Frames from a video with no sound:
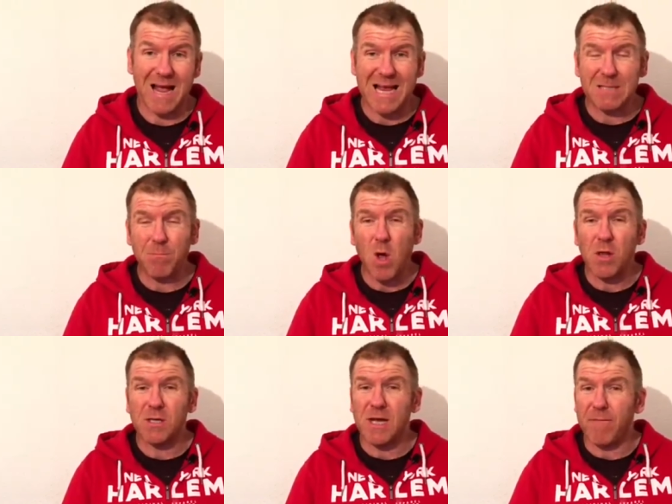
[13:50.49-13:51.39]
as per
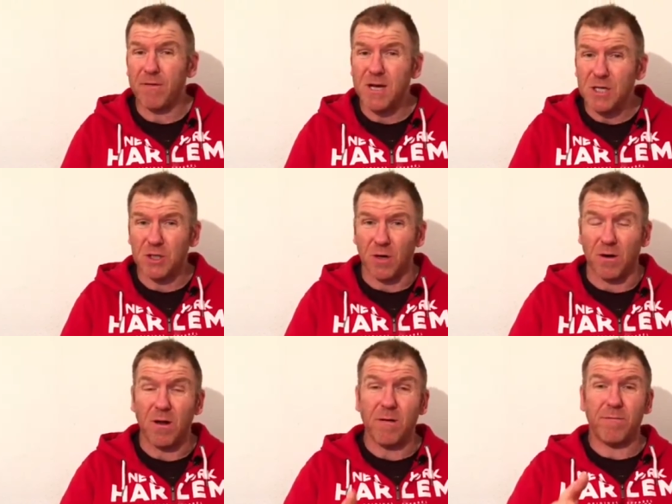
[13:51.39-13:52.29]
the
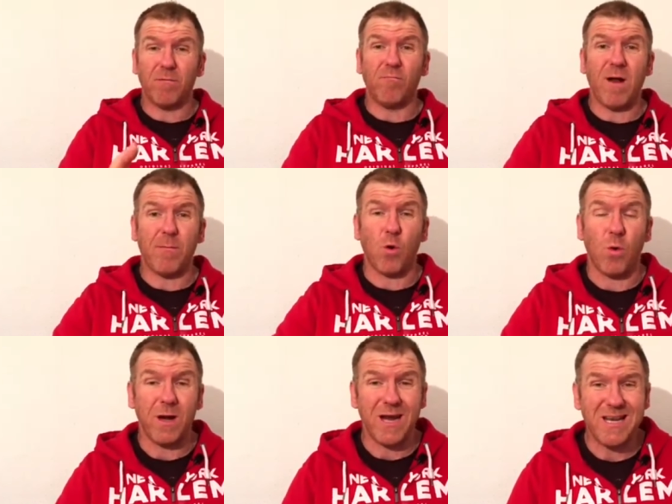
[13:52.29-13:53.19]
definition from Rummel
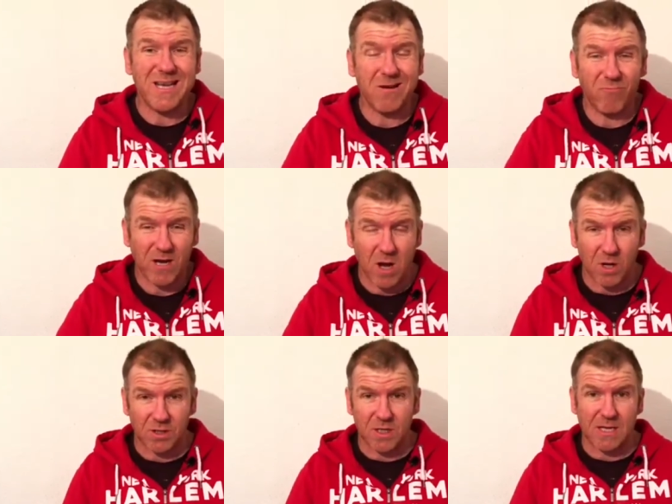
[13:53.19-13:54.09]
in
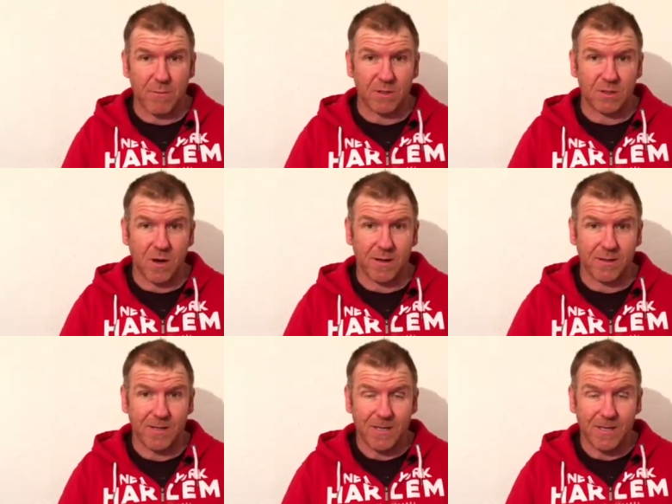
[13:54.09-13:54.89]
regards to democide.